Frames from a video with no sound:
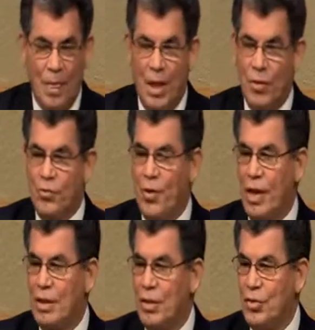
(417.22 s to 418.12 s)
In
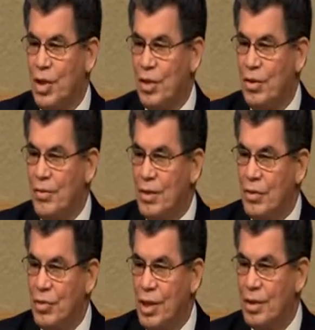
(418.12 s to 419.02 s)
fact, I said,
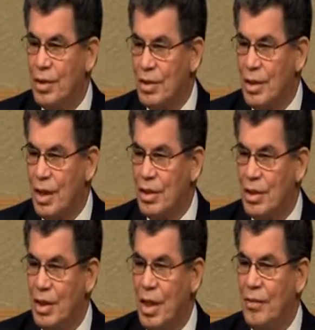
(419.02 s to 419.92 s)
Jesus said,
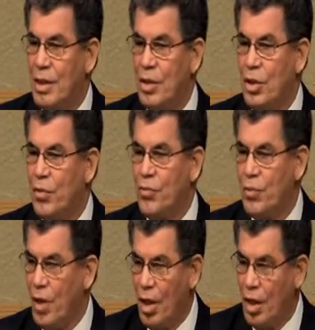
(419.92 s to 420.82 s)
till heaven and earth
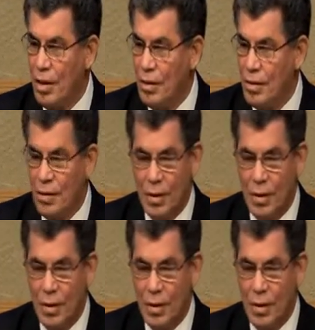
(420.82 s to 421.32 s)
fall,